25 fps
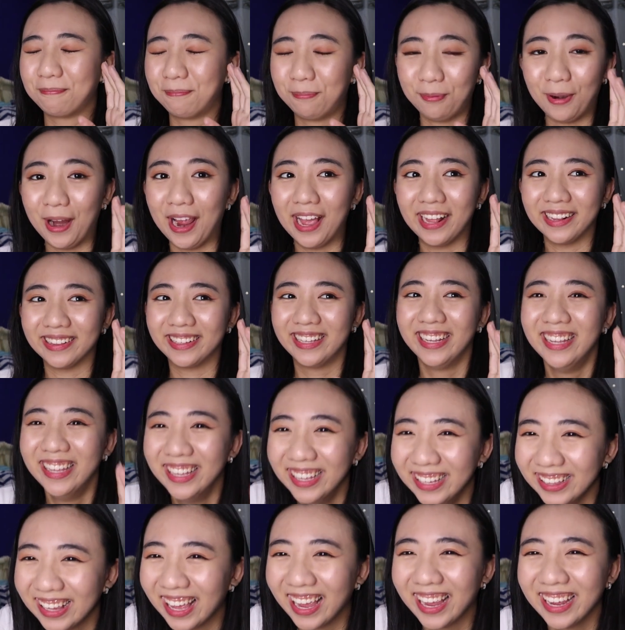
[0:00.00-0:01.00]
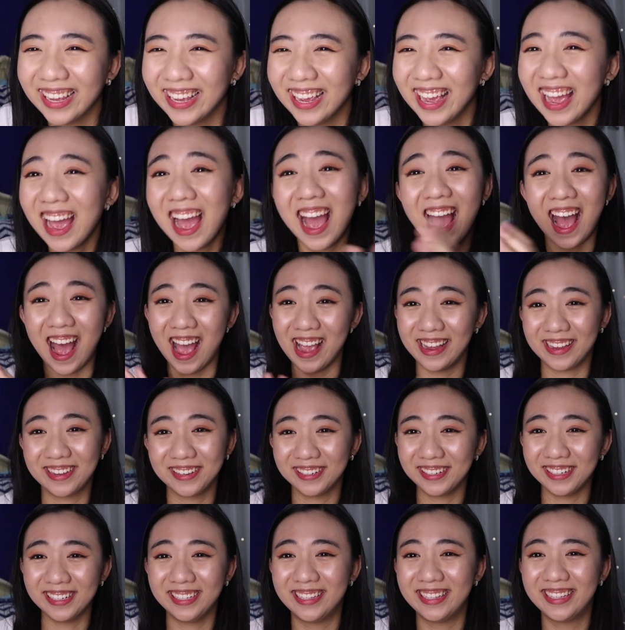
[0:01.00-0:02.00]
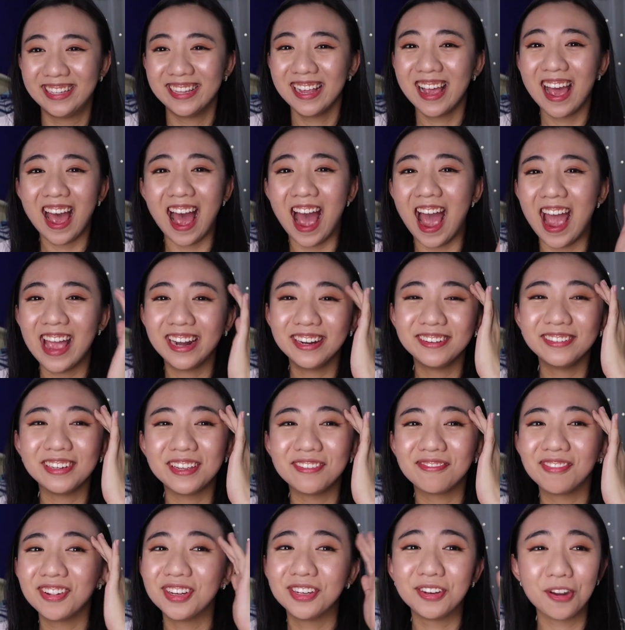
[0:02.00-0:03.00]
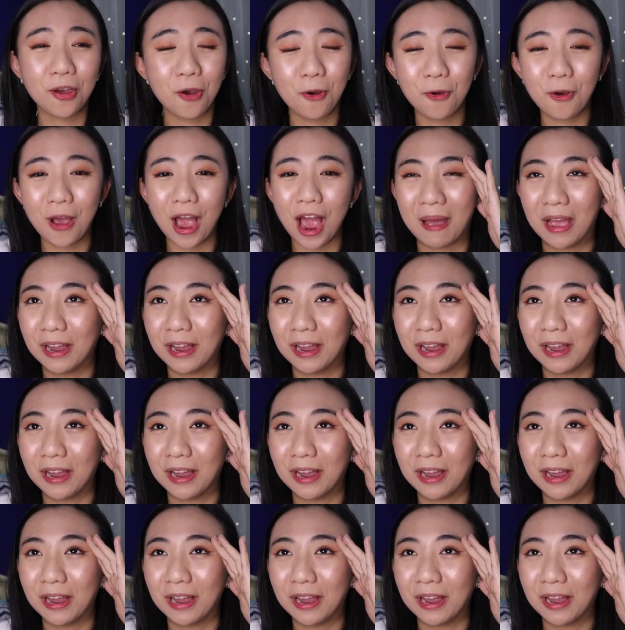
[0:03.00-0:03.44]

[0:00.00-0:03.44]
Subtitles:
bread. Like, I don't even know.